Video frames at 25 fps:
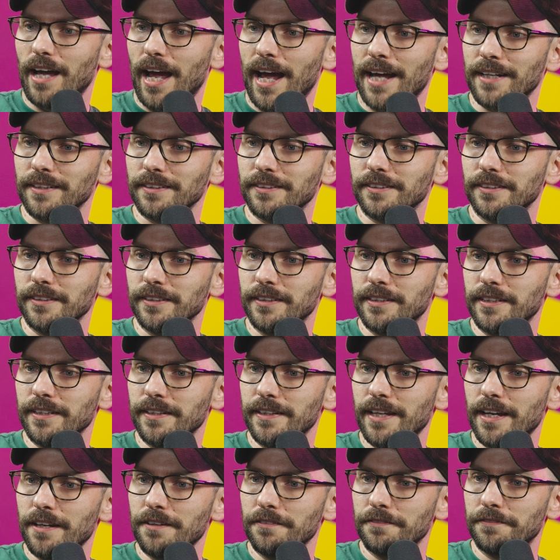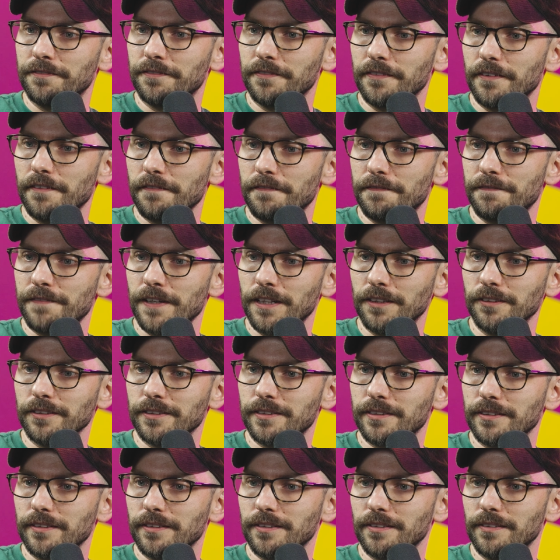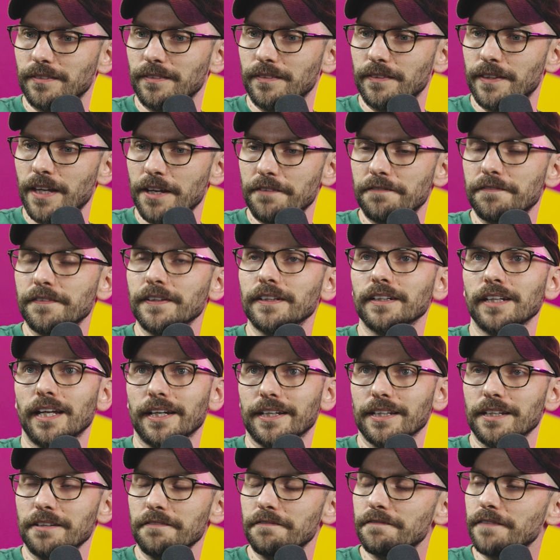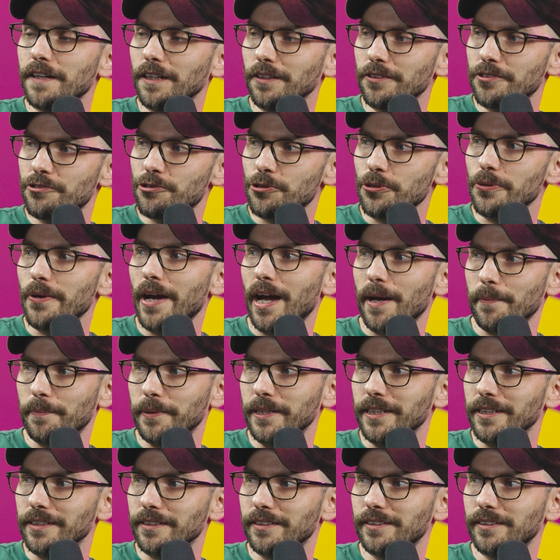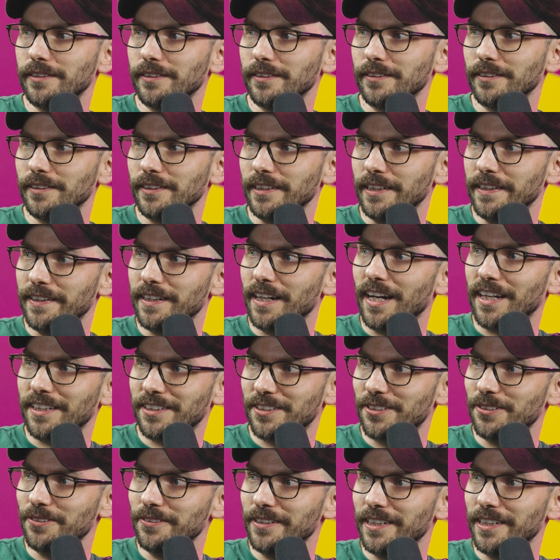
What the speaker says: answered that they feel like they felt true happiness in the last 2